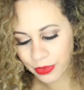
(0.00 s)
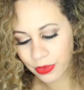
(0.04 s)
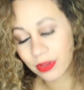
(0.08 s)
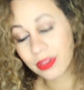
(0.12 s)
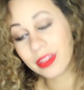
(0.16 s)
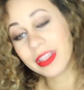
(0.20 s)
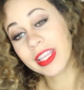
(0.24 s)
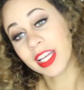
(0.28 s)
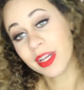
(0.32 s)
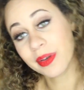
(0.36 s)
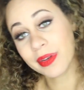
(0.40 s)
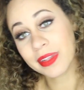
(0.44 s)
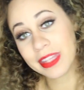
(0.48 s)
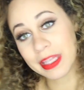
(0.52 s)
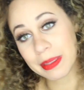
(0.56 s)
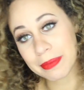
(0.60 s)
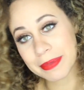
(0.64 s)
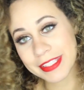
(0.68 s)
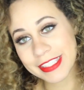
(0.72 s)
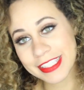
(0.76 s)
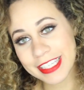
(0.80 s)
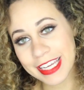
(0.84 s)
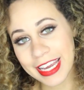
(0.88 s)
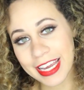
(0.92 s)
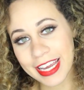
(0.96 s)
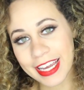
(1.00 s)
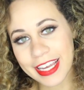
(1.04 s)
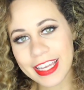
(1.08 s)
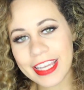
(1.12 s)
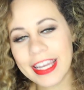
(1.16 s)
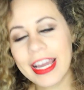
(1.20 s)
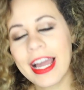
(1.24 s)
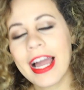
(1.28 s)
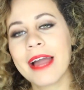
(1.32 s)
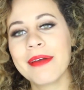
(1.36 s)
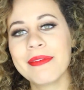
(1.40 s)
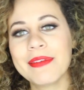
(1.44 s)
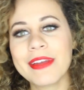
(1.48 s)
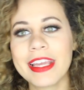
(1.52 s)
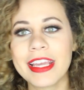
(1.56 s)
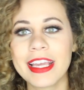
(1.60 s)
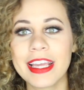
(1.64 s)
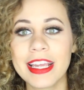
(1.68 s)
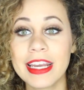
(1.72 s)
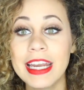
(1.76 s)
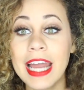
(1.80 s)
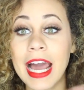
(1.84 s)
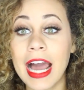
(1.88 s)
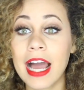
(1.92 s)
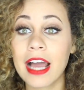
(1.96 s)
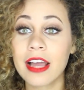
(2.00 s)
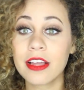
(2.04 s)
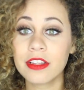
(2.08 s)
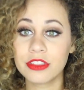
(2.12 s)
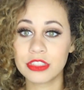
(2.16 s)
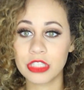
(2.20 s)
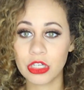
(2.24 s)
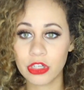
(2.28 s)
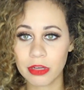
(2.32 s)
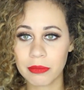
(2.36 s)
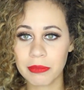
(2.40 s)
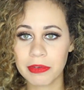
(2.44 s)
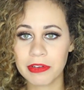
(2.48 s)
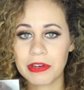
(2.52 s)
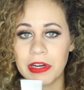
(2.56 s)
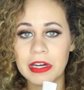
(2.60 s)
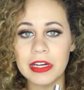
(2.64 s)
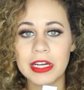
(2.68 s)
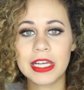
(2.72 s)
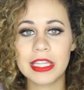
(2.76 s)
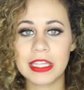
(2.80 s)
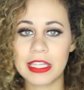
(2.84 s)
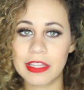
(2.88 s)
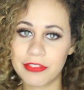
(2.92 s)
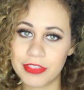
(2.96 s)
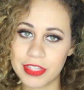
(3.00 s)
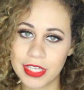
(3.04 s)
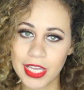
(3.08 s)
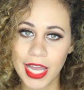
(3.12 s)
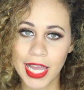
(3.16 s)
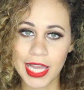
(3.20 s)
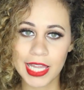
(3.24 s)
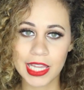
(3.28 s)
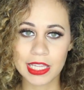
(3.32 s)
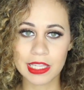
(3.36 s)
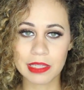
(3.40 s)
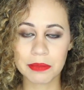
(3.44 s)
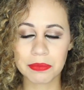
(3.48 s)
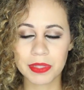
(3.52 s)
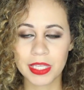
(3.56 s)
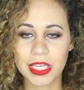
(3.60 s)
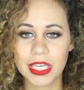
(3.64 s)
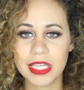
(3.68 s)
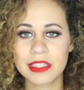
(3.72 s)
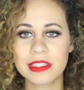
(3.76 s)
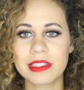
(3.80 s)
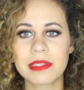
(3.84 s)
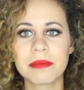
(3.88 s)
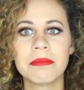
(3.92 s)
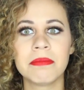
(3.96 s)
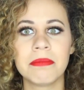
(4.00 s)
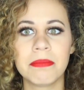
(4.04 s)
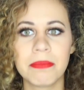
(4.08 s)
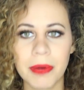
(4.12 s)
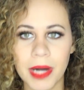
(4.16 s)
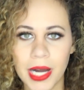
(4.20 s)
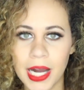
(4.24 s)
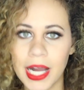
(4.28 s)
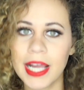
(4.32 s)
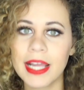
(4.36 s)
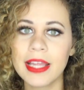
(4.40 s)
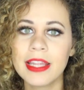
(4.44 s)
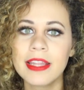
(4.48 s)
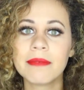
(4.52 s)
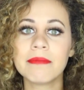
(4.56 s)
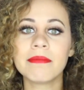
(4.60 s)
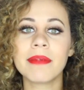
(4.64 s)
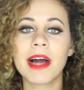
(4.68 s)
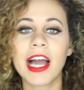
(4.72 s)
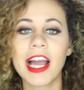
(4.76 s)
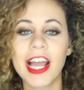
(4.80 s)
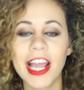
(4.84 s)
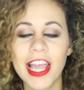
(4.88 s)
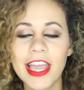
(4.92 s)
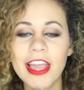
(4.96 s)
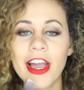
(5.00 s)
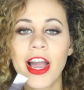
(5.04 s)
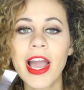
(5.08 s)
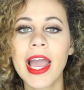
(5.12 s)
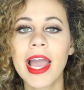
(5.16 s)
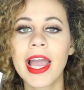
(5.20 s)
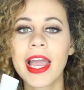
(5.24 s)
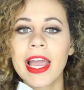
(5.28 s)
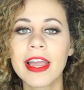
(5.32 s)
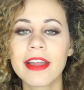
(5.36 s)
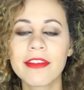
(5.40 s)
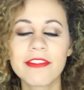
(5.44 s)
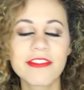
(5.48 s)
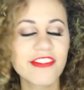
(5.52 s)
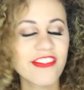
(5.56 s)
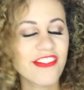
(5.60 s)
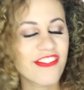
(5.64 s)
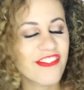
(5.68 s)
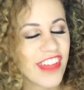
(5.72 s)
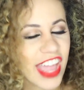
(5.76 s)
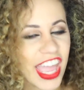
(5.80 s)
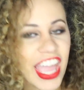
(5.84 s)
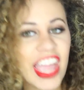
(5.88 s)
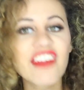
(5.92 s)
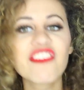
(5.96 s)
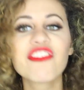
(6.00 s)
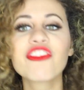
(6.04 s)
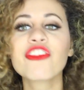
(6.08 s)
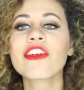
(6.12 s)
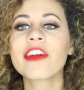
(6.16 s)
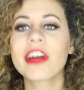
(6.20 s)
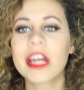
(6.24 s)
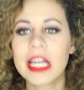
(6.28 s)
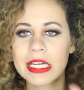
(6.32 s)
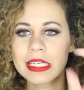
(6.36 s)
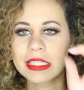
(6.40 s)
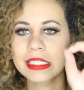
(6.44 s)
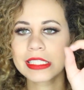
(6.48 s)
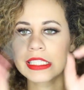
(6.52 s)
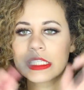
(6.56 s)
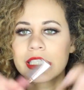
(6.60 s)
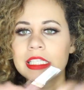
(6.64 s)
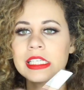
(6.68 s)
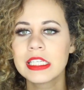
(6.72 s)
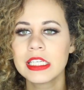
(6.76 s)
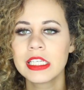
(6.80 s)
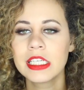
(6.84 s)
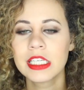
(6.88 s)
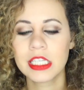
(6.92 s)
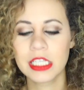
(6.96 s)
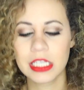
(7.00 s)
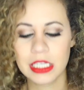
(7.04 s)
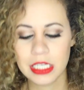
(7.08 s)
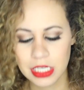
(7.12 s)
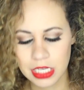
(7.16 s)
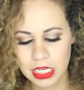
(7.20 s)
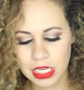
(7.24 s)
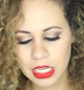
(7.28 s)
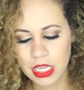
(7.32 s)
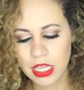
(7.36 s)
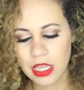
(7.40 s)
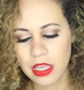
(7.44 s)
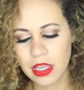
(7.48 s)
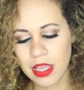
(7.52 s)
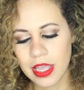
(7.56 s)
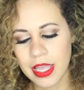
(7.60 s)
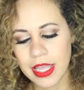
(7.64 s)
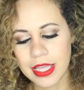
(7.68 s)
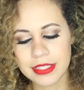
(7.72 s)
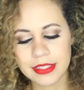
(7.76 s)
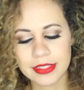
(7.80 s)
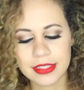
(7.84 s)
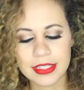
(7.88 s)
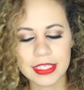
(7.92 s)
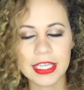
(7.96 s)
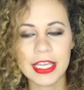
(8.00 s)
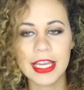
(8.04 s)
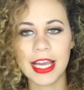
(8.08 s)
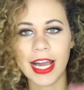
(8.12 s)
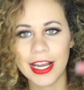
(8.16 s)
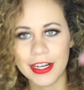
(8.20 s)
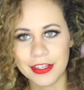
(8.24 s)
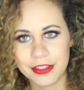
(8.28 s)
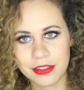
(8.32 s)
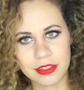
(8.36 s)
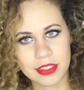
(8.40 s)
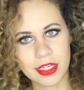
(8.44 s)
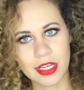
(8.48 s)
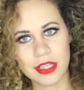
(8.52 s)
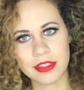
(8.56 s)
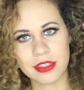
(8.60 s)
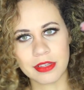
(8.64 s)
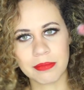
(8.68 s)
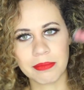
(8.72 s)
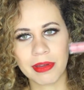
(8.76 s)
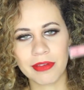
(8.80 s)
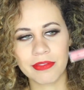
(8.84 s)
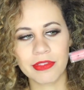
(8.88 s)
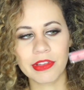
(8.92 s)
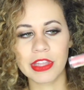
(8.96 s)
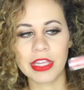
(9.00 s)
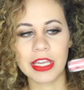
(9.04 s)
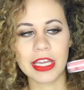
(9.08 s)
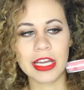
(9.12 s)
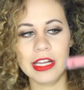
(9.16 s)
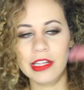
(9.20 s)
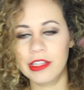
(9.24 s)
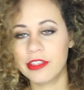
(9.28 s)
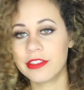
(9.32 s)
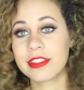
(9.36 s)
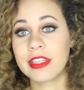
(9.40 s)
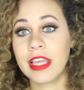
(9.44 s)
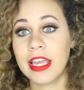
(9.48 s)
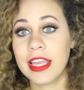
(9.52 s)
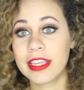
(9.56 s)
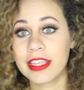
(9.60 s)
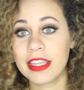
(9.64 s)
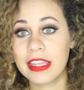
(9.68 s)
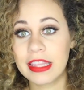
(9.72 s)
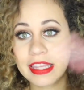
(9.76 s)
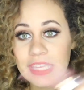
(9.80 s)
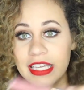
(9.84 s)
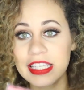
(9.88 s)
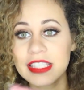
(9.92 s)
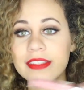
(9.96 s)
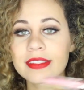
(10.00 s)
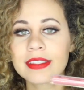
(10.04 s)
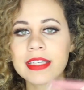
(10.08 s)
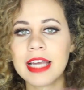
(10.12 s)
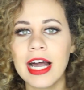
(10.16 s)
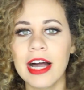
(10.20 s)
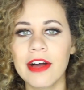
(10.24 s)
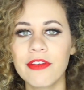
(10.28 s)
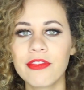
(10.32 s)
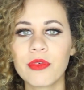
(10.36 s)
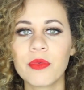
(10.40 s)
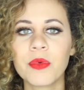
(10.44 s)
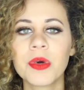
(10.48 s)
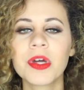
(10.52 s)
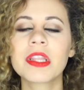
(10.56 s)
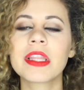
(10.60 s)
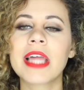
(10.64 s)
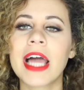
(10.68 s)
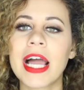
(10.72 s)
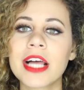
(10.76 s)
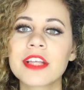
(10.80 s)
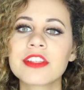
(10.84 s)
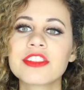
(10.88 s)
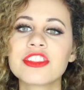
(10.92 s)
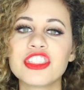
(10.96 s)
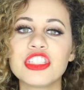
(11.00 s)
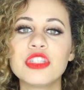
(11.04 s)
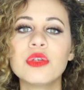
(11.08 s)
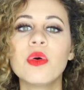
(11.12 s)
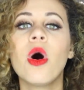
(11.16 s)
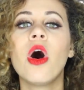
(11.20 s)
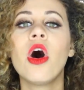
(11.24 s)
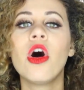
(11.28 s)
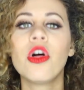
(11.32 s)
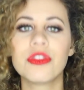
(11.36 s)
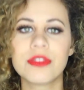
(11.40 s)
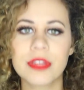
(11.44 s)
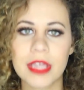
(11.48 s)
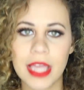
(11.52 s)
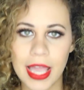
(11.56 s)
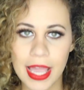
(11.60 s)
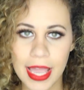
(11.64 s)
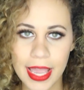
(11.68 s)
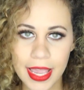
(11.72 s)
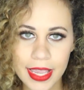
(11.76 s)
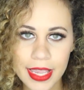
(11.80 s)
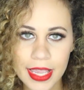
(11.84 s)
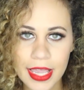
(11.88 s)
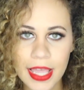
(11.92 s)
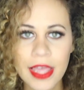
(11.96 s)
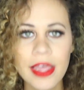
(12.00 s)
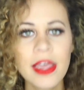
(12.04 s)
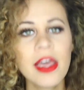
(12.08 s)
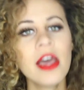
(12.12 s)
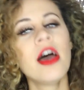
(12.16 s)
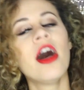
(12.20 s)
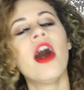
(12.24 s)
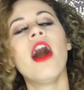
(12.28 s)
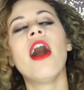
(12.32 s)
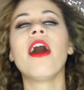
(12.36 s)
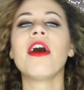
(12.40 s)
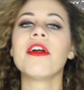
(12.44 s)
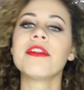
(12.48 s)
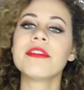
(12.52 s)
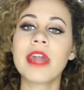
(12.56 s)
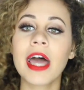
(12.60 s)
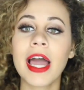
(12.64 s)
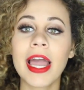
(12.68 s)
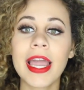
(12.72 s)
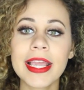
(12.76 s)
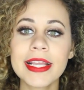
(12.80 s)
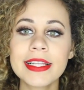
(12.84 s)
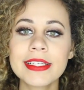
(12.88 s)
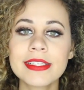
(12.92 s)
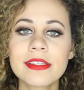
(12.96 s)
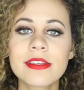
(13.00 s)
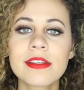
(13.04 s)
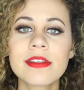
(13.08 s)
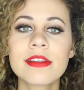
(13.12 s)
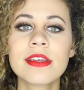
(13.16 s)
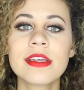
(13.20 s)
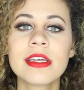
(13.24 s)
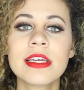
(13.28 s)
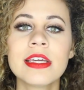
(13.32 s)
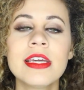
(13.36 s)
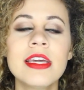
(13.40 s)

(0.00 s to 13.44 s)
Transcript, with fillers: Liquid lipstick, I mean don't get me wrong, I love the Kylie lip kits, but my favorite is the Anastasia Beverly Hills. Like this stuff will last you all day, all night,